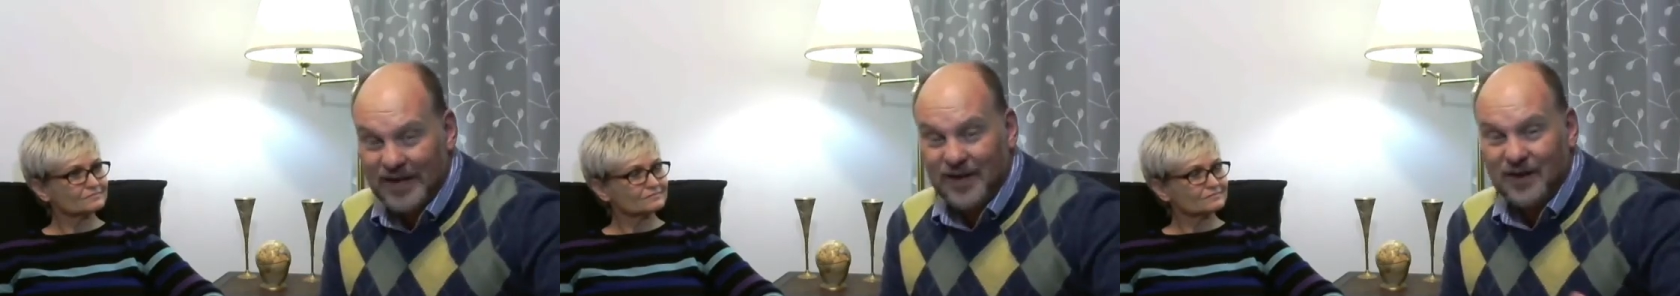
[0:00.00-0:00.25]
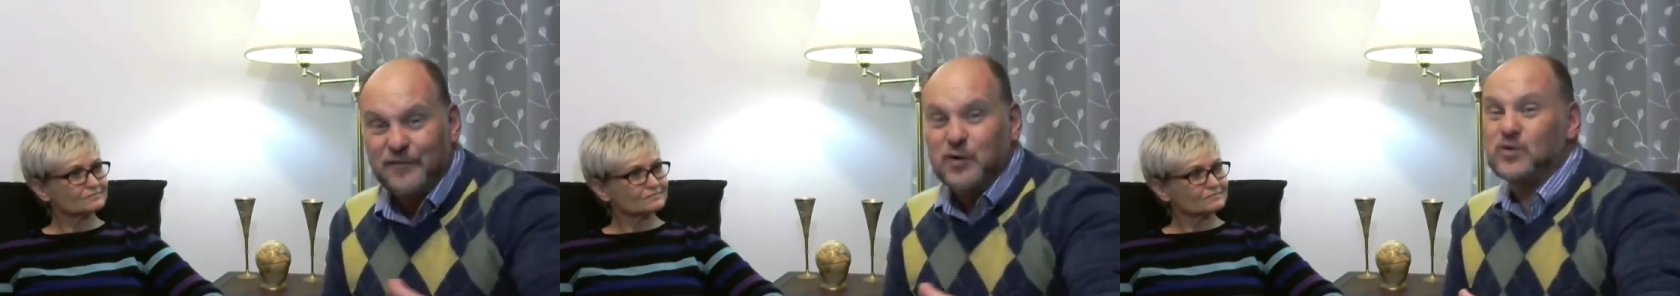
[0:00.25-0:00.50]

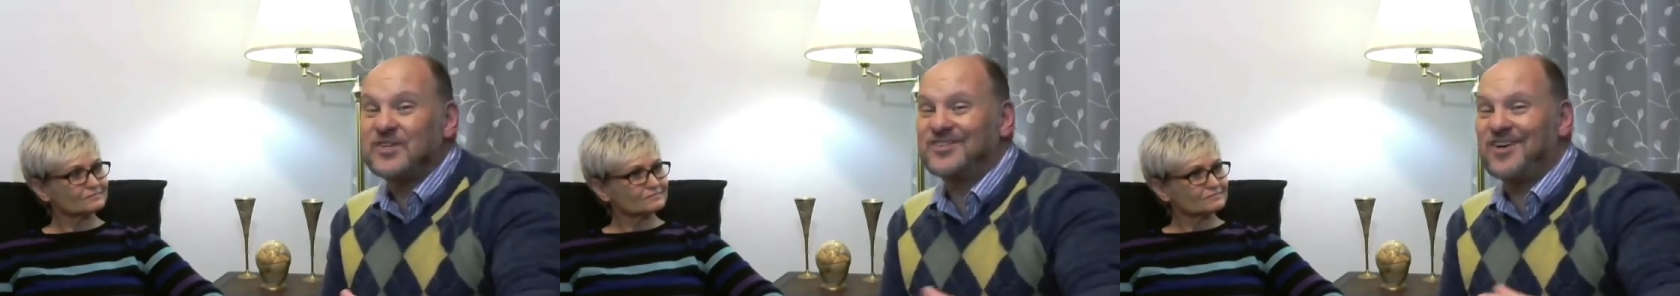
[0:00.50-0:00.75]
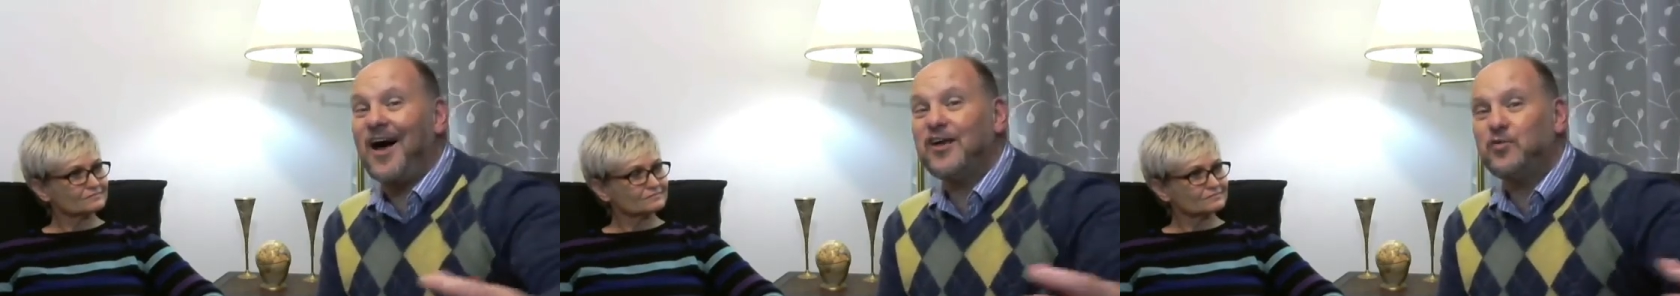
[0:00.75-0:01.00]
Speaker 1: If you
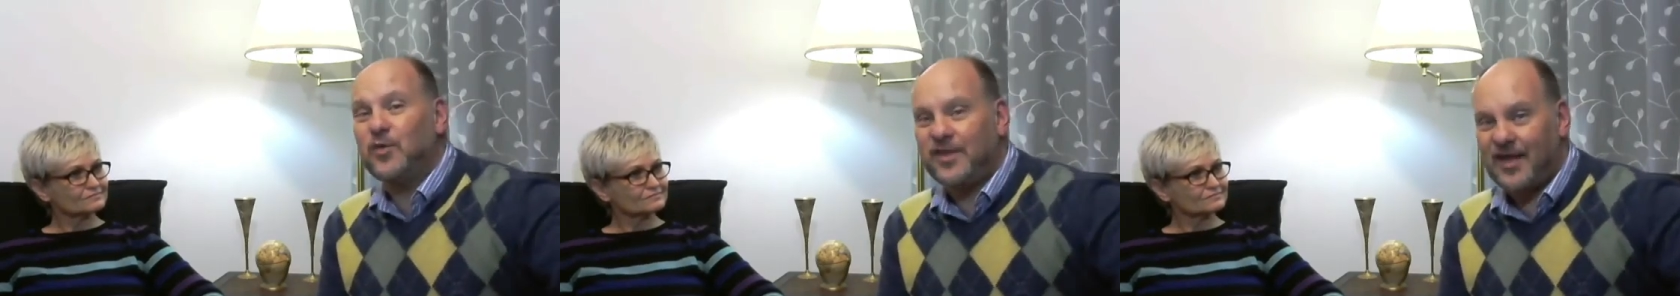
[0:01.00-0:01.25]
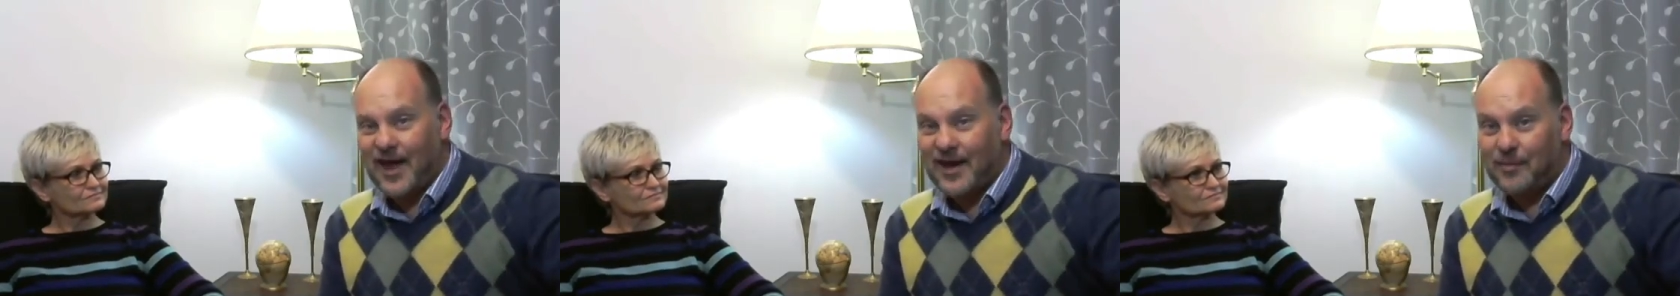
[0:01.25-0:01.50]
side with
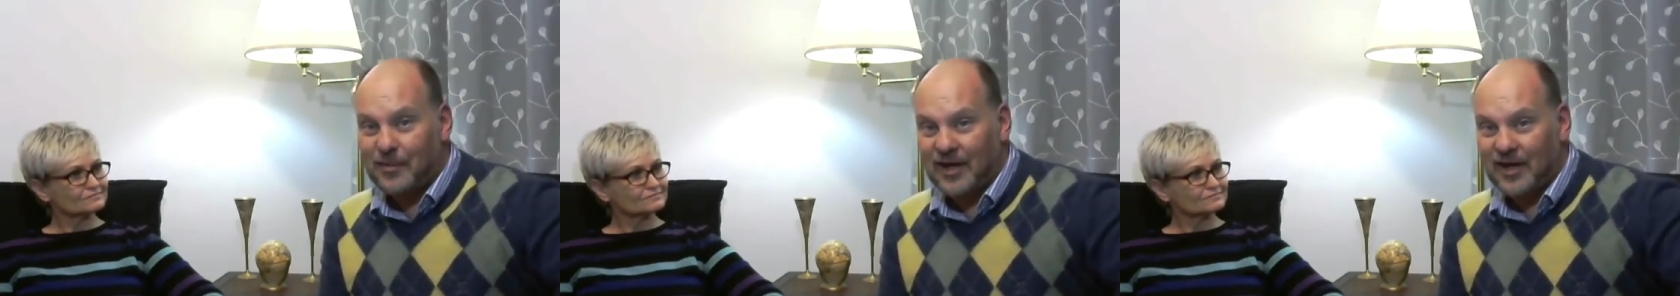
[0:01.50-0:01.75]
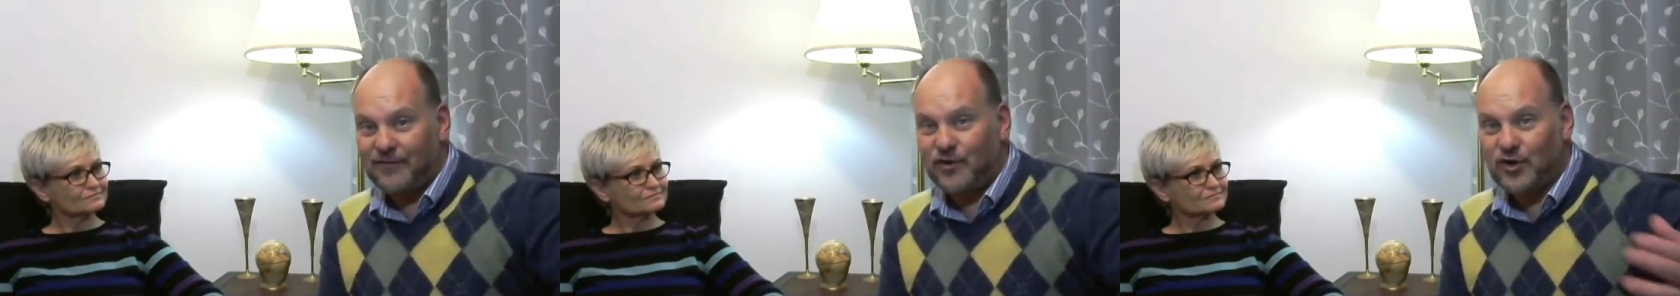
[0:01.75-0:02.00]
the enemy,
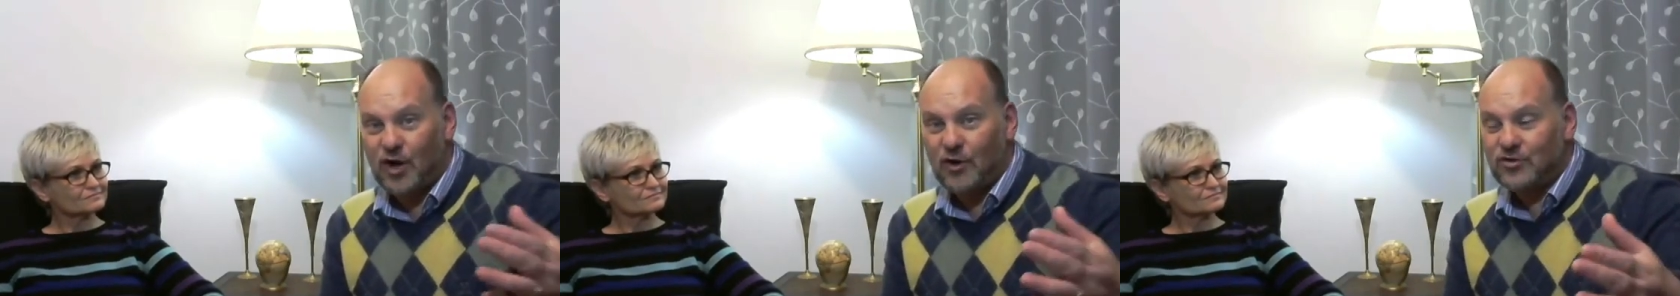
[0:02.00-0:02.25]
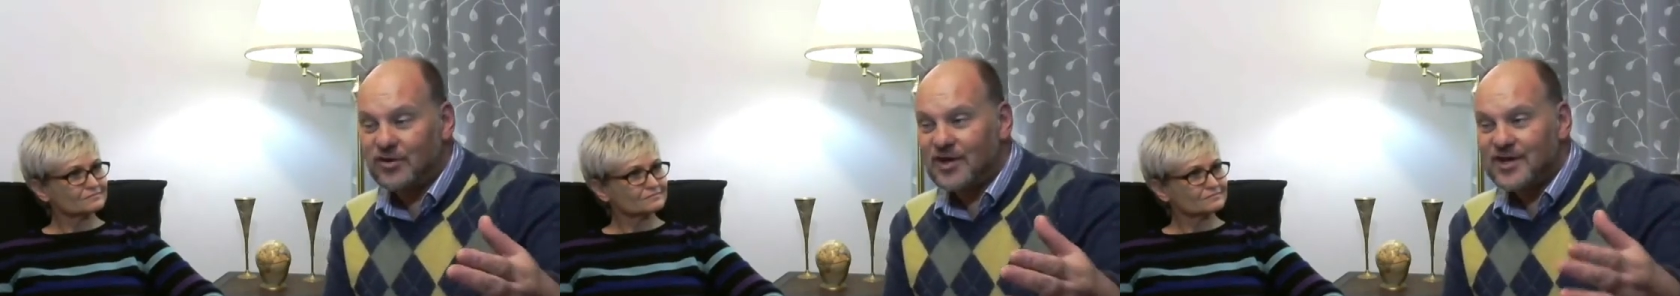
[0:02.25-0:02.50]
if you
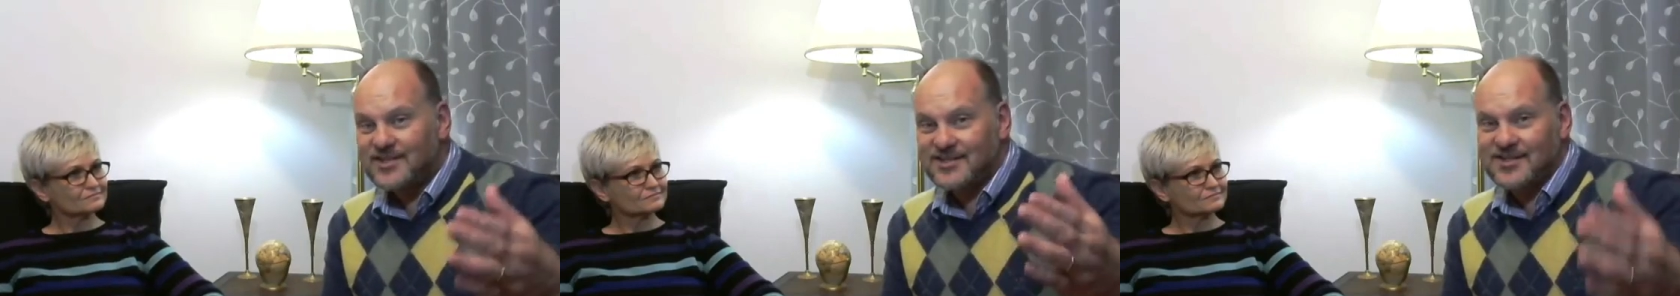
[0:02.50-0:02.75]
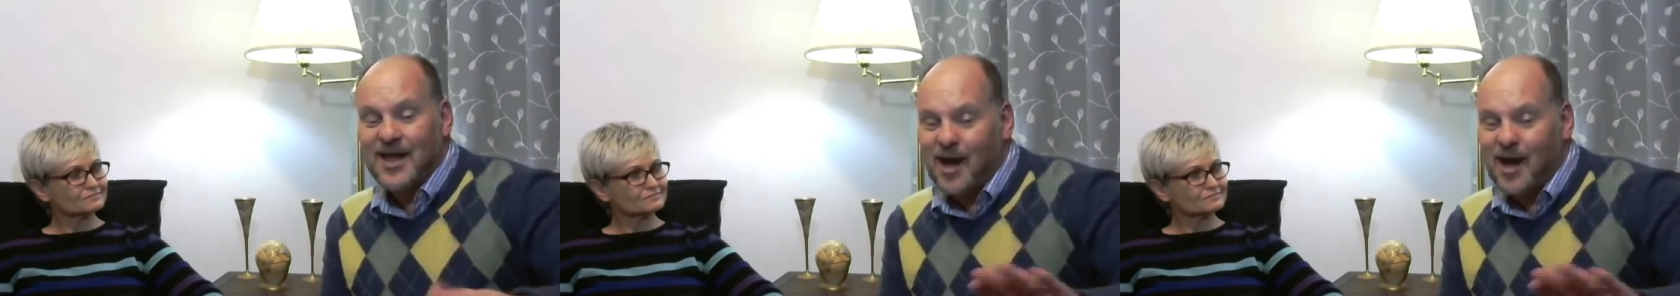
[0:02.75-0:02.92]
don't say,